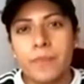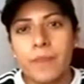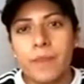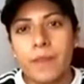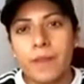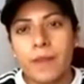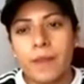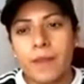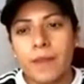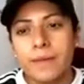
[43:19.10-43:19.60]

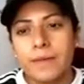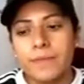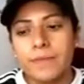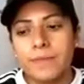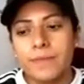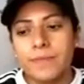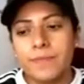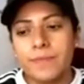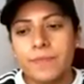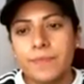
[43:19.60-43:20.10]

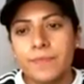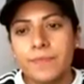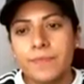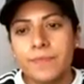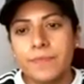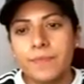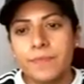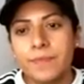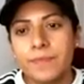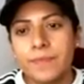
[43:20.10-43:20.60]

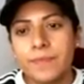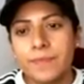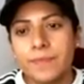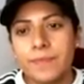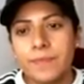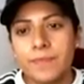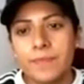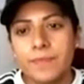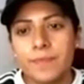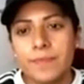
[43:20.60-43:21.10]

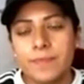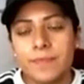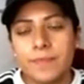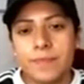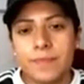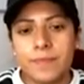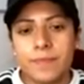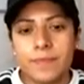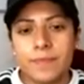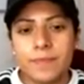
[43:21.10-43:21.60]

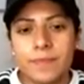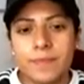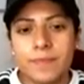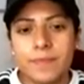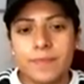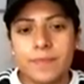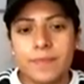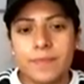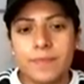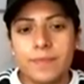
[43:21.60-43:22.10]

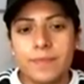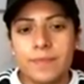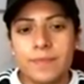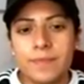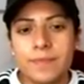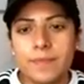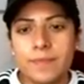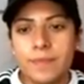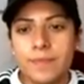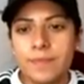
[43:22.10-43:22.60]

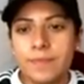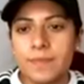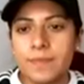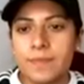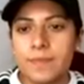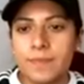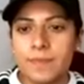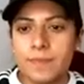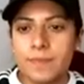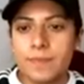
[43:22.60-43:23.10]

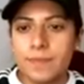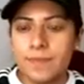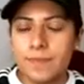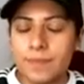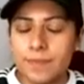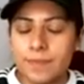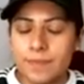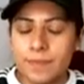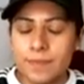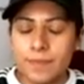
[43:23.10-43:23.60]

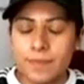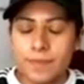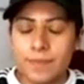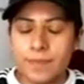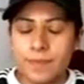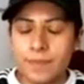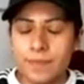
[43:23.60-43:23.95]
[no speech]